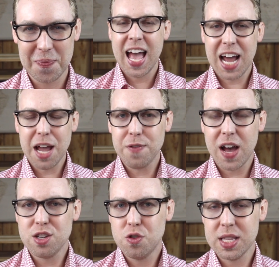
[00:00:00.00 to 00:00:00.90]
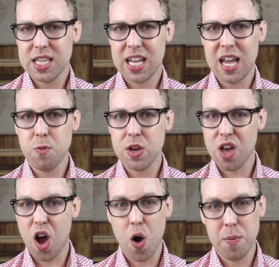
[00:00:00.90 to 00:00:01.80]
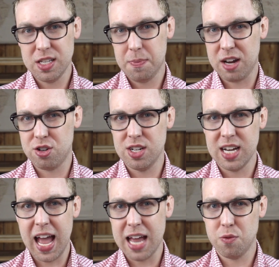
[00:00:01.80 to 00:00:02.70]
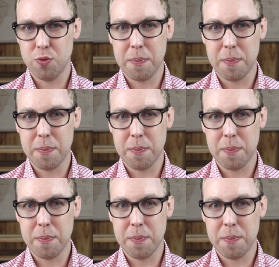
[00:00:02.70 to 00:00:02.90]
And I advise doing the same with a home inspection and